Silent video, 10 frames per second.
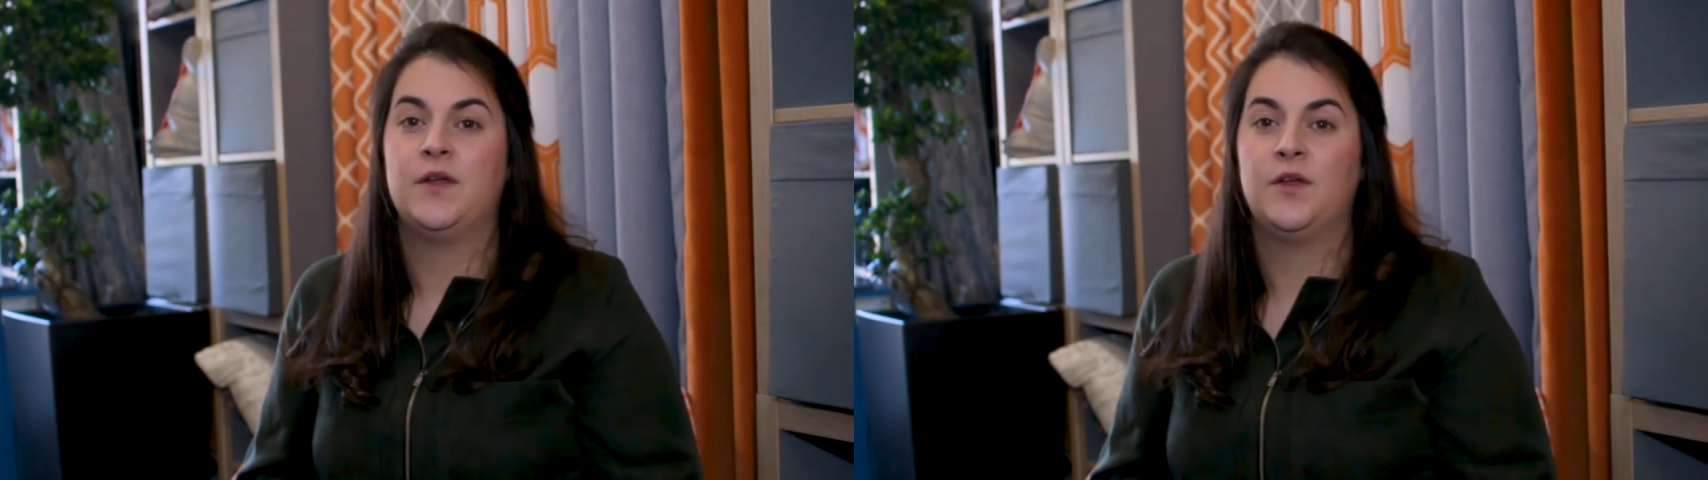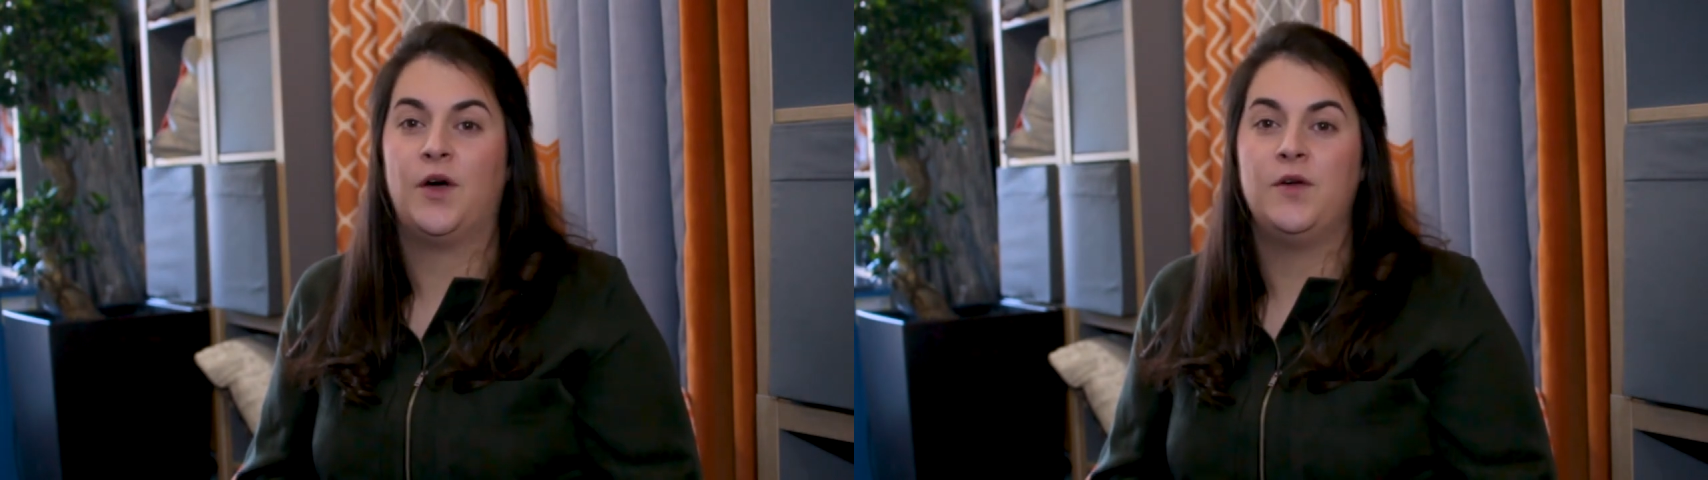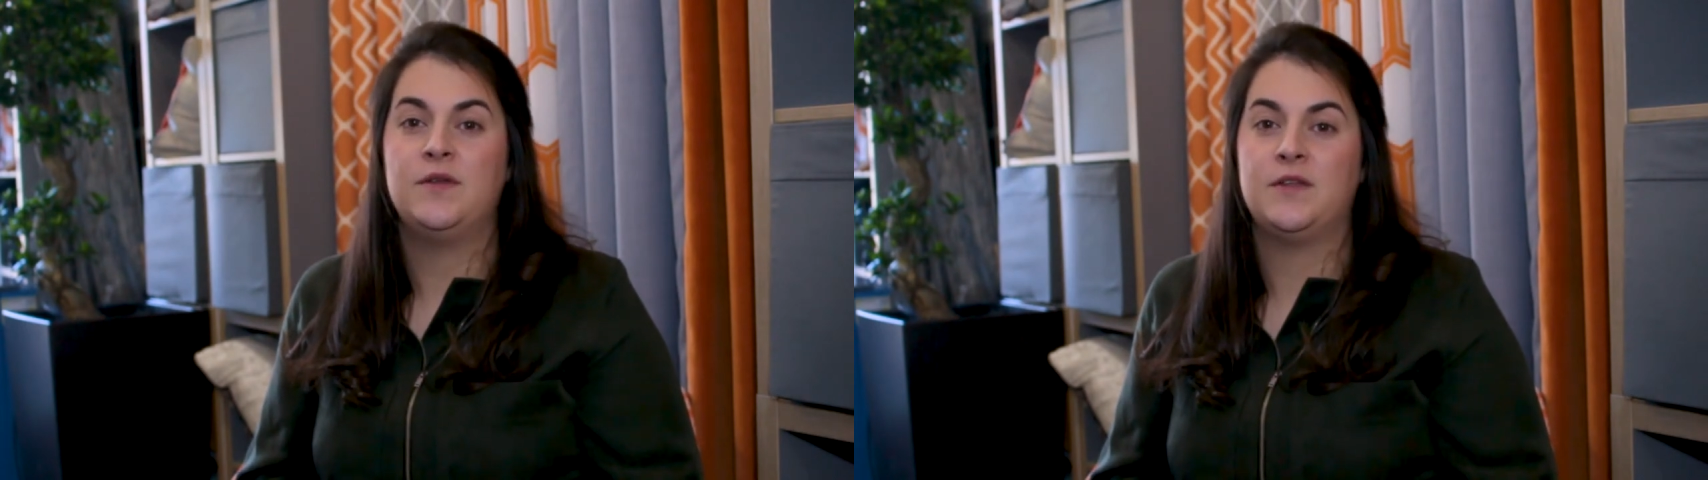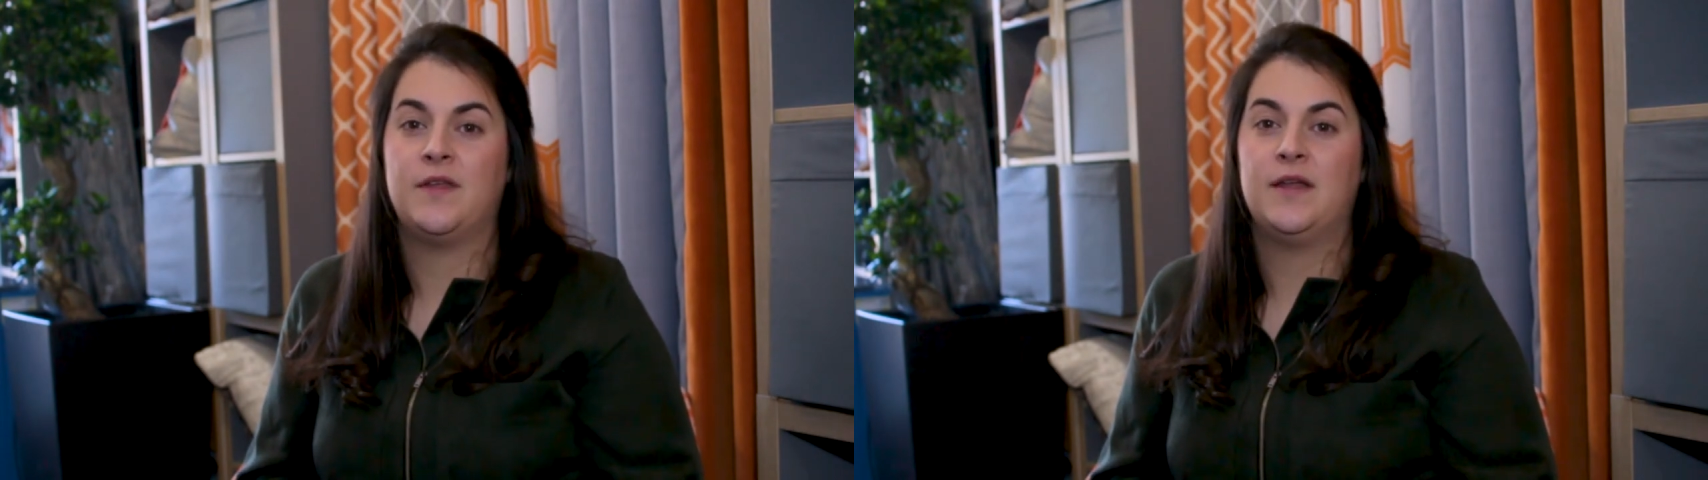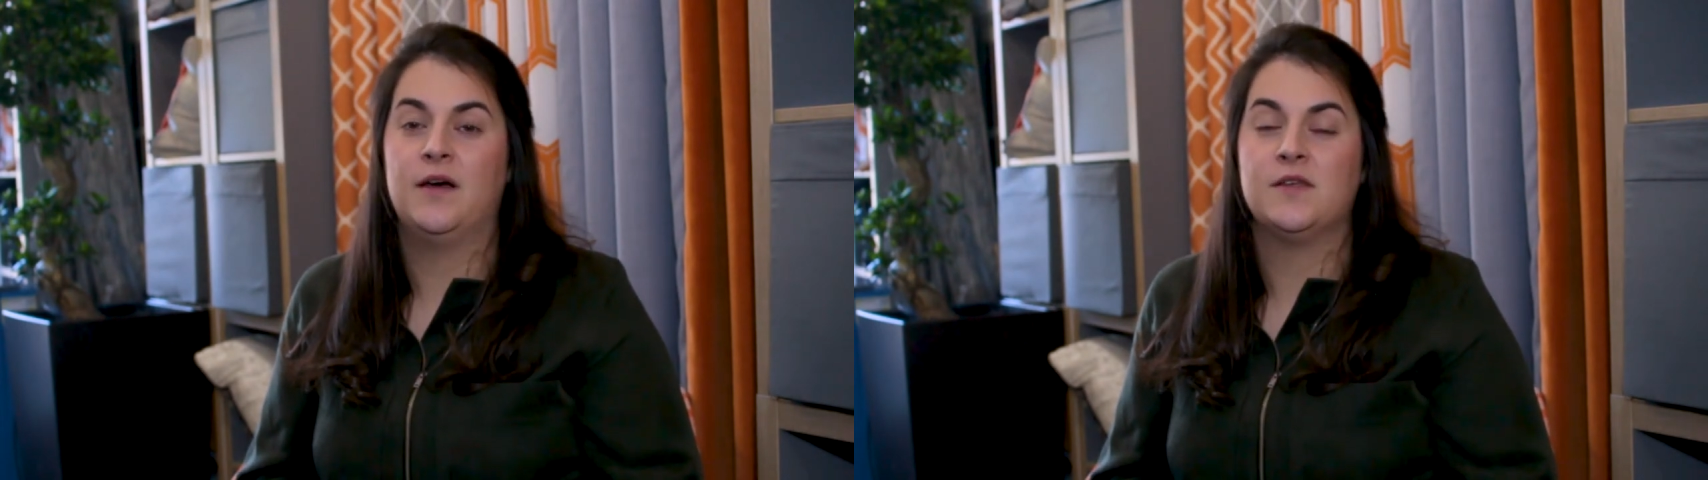Not only do
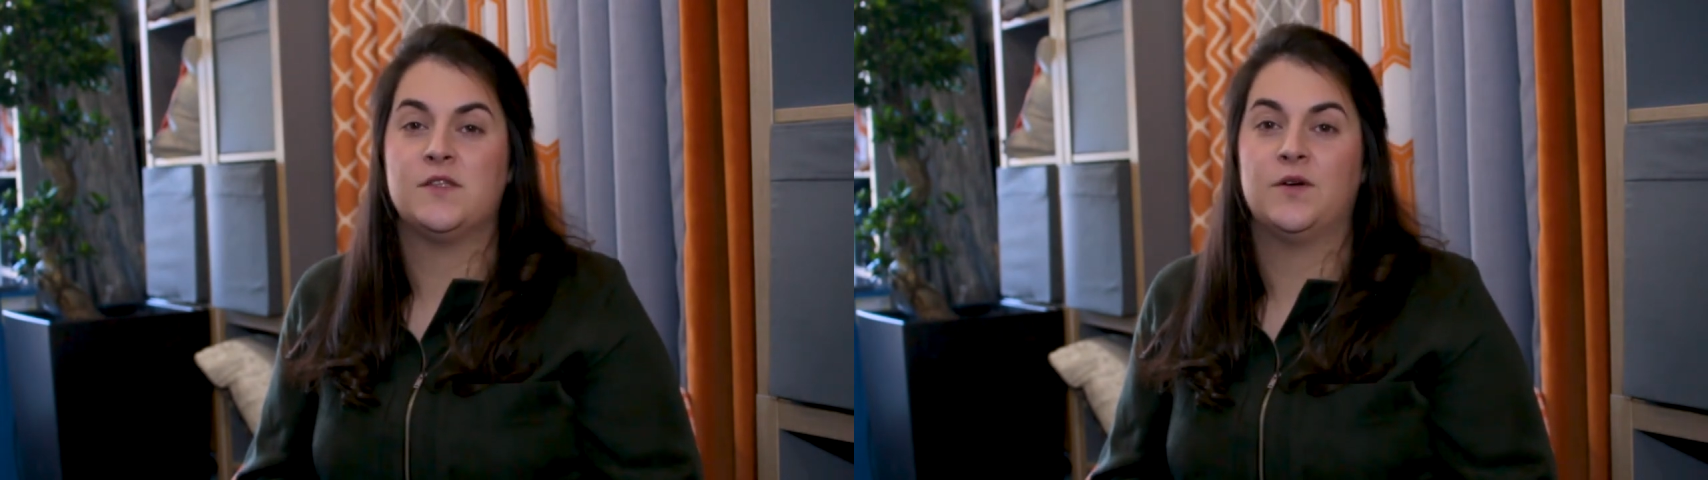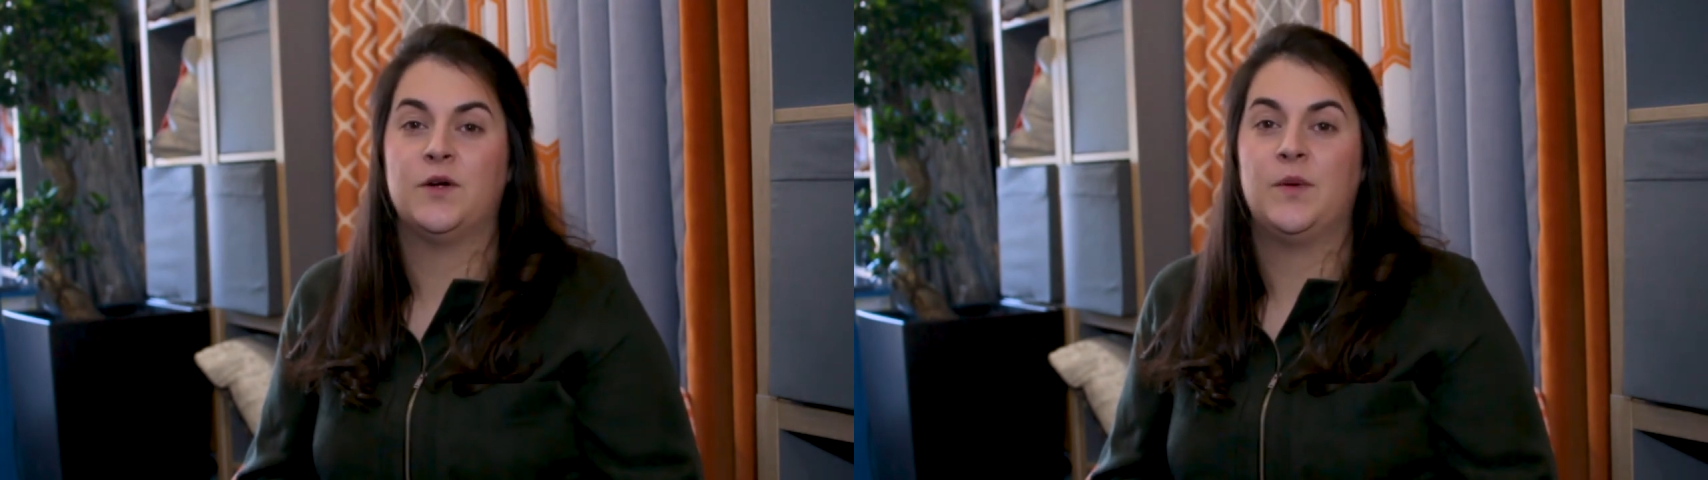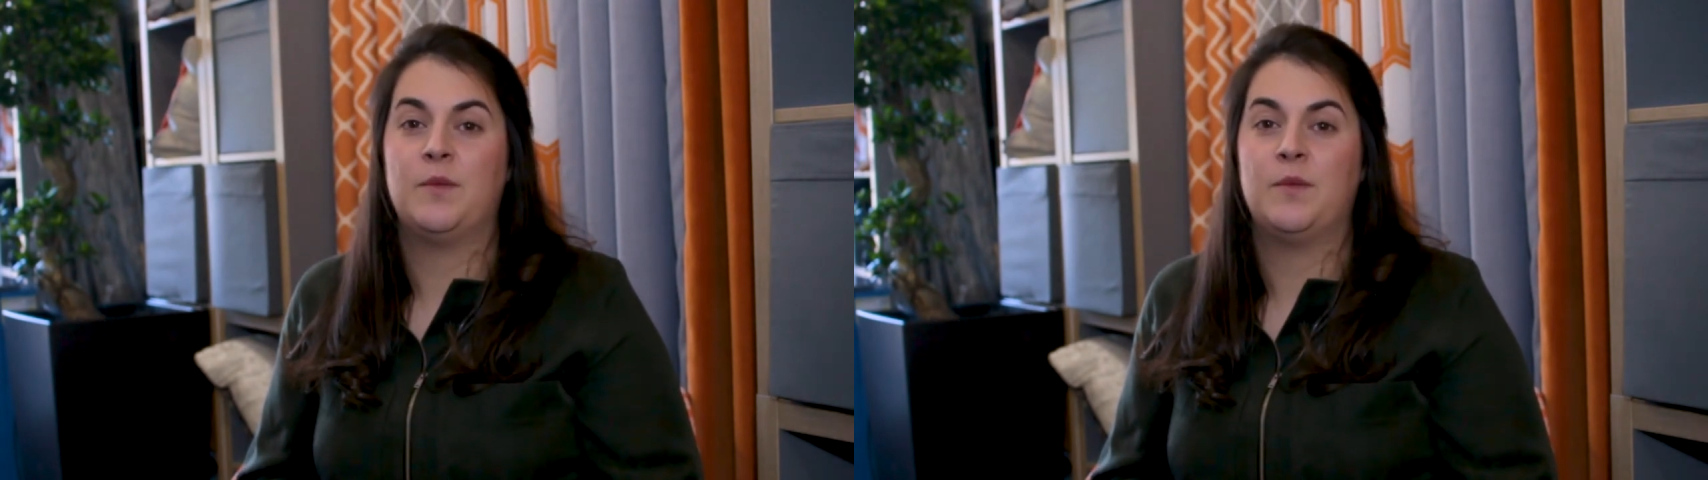they last longer